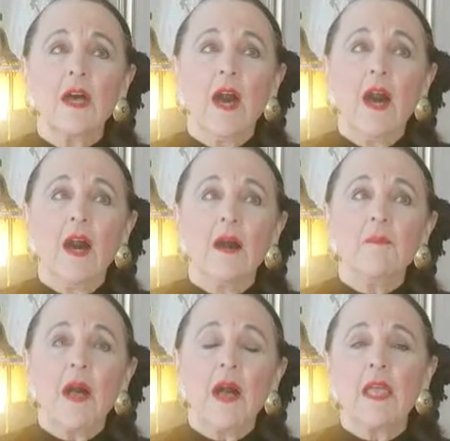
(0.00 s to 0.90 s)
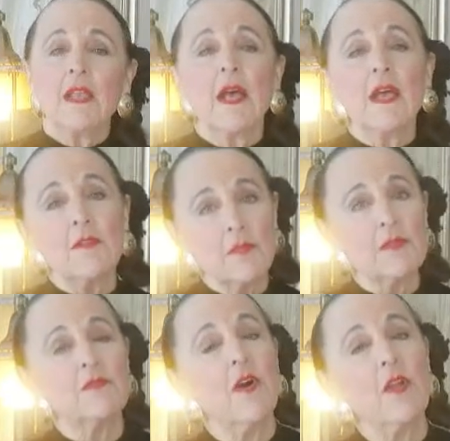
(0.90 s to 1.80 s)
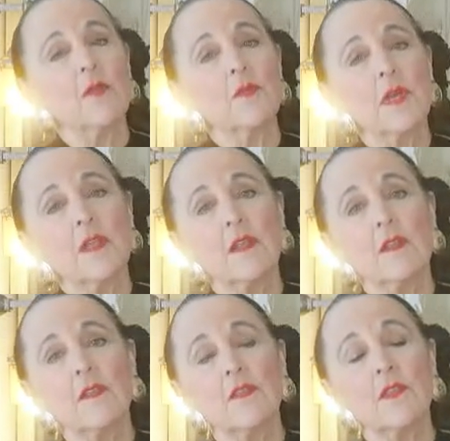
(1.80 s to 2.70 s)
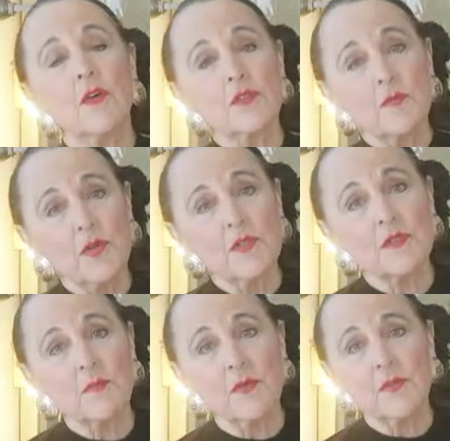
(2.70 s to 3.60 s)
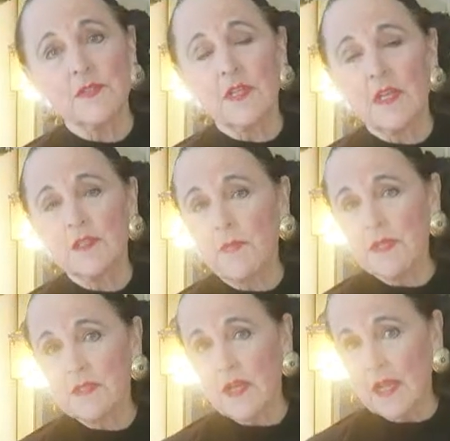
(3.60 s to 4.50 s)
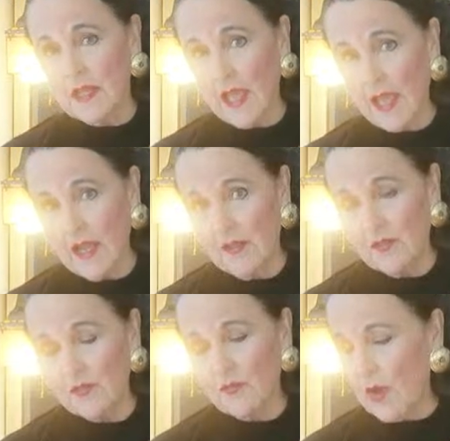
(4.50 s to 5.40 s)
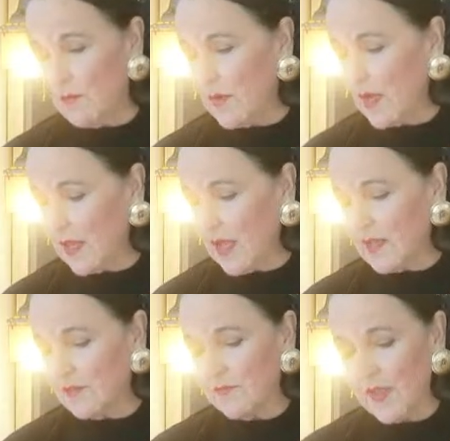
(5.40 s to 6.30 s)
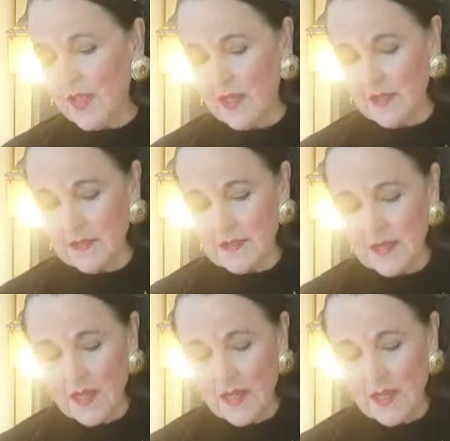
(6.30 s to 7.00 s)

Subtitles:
I have been following those principles as best I can throughout my life, and